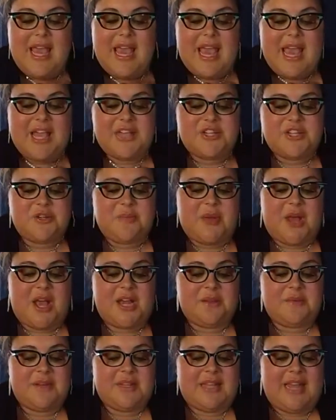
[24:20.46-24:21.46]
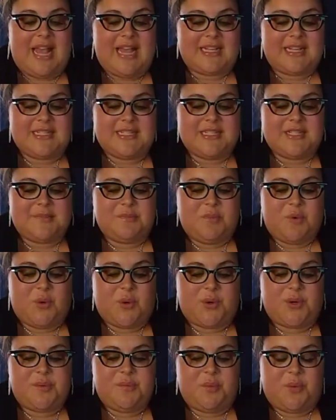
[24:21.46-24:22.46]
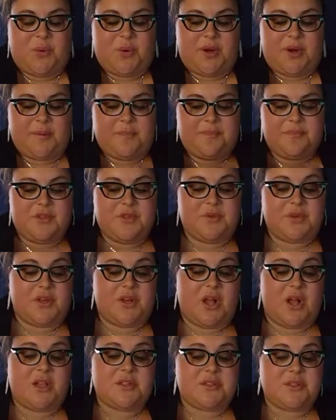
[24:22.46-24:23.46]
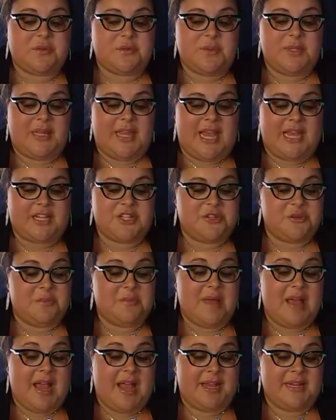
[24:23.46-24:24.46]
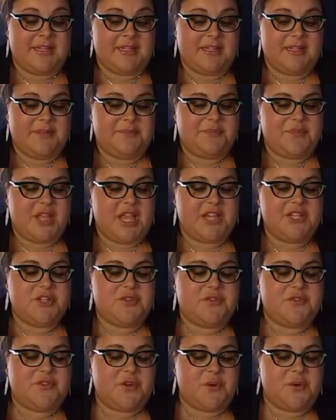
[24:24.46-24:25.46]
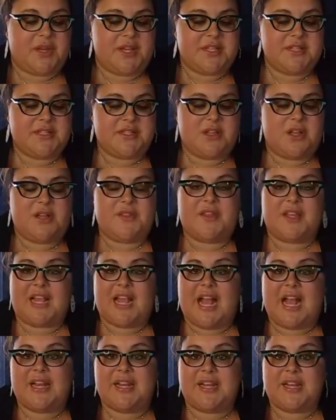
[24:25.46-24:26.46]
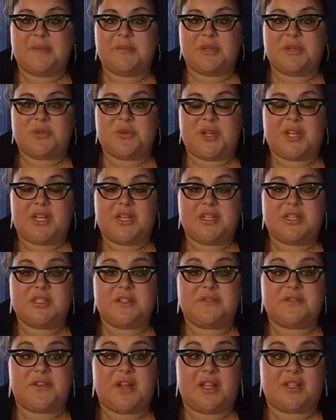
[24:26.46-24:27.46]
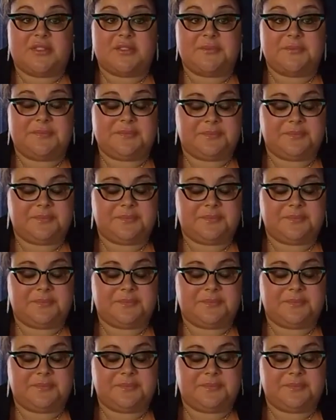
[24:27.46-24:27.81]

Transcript: As your body relaxes more and more, you can also relax your mind as you focus on the guided imagery to follow.